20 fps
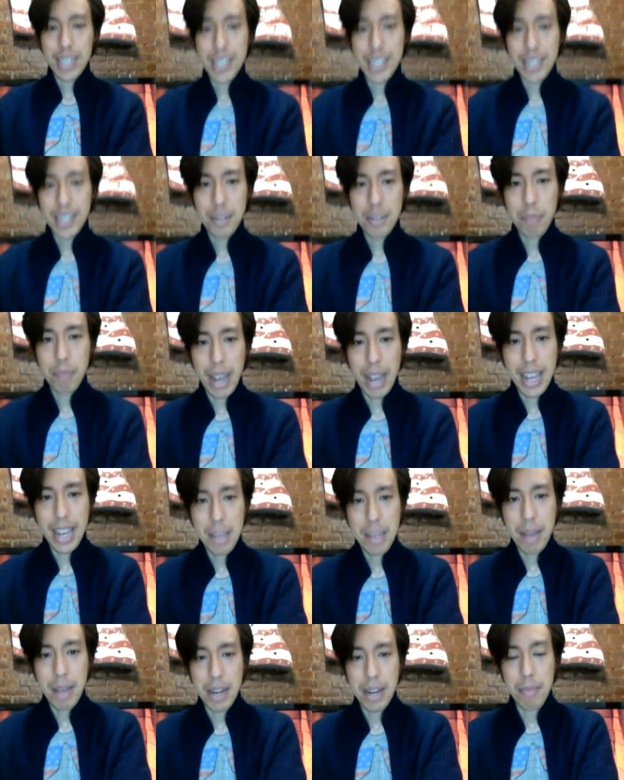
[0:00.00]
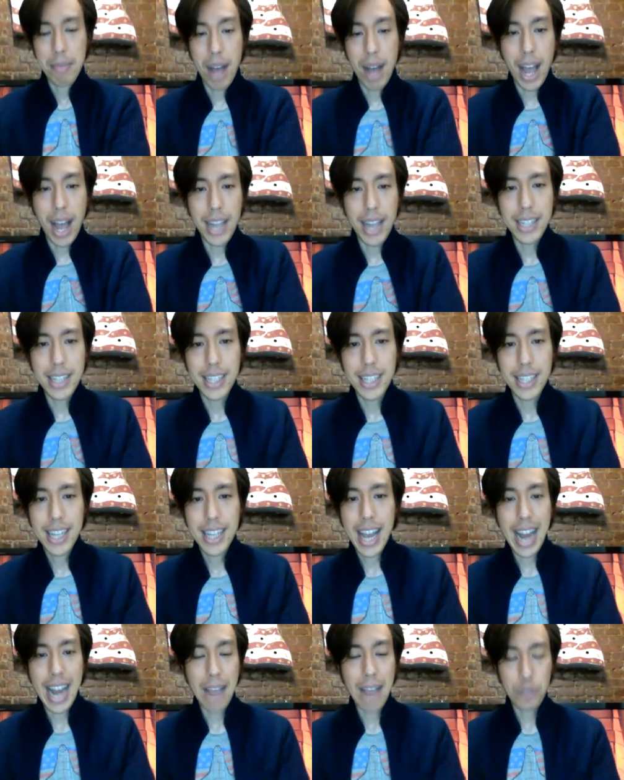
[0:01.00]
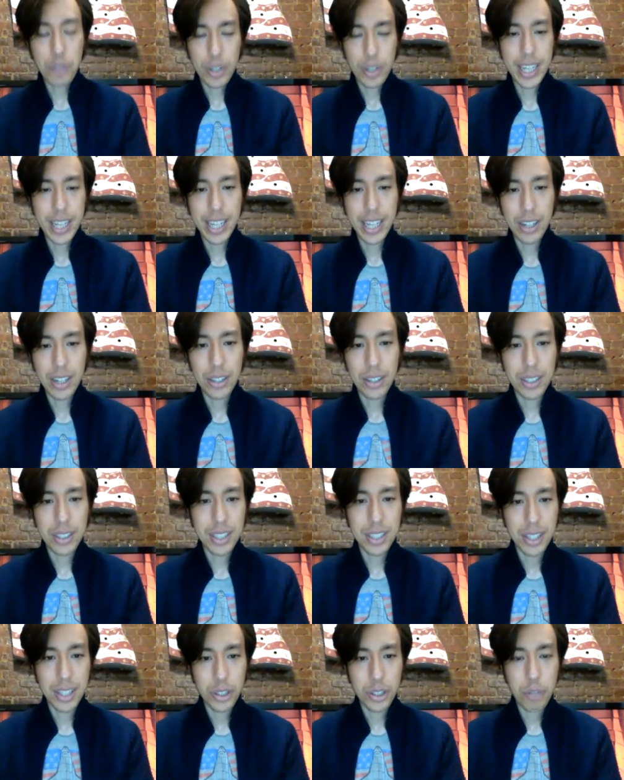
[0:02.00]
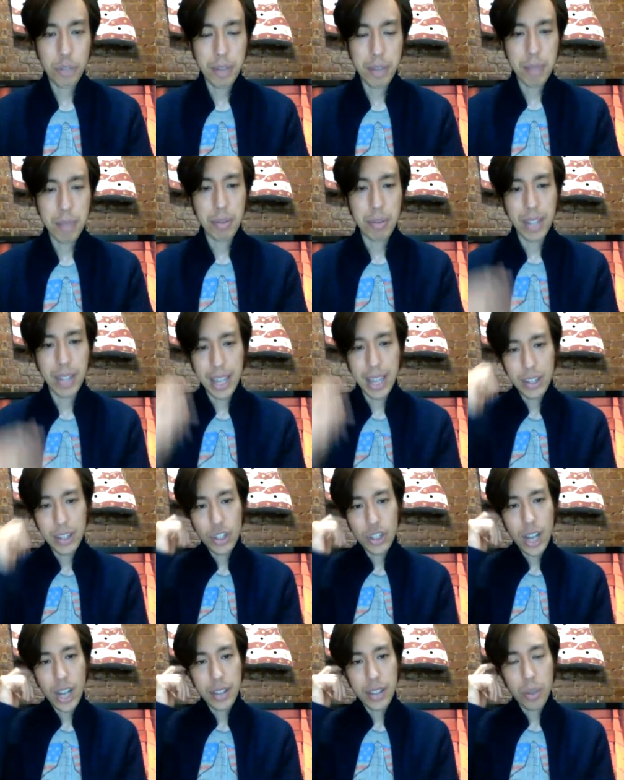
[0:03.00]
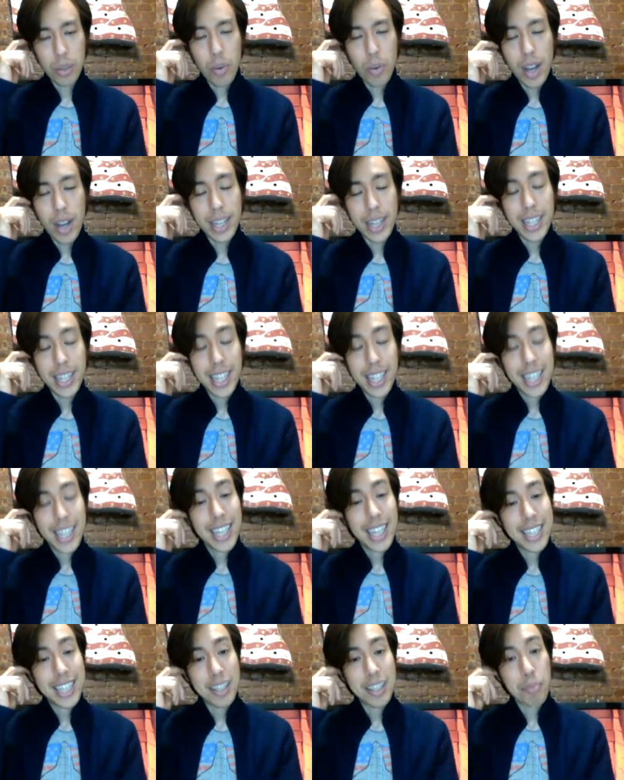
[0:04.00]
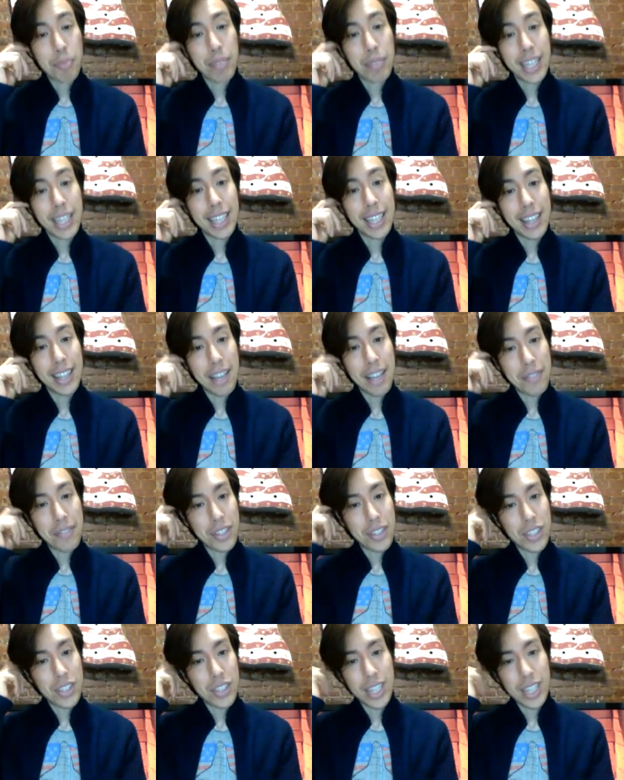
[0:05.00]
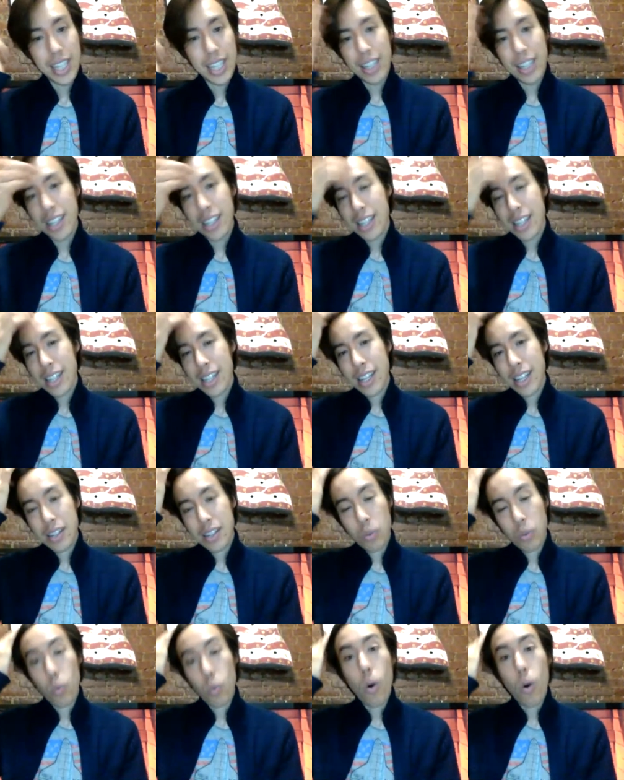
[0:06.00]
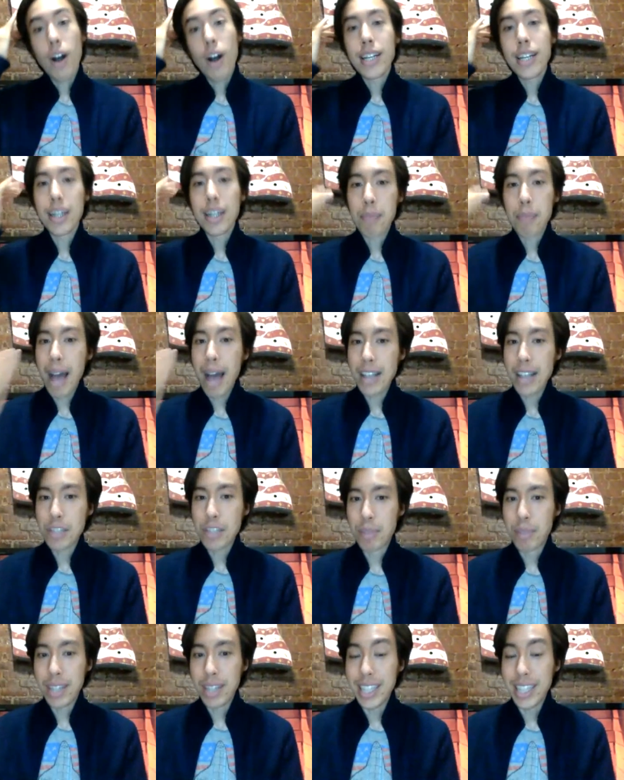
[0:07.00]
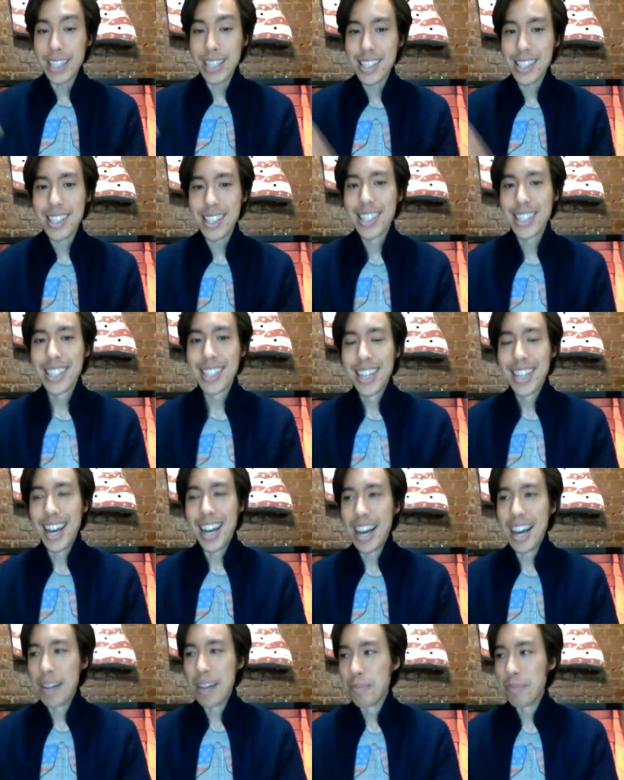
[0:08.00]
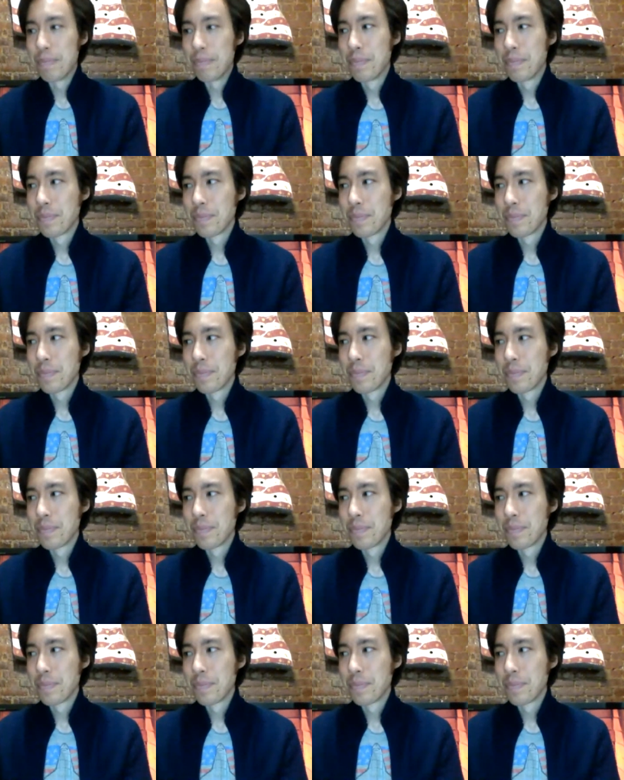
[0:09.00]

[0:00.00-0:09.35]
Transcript: didn't pay him any mind. And after he killed the two people and shot the one, he simply left the scene, walking past police, and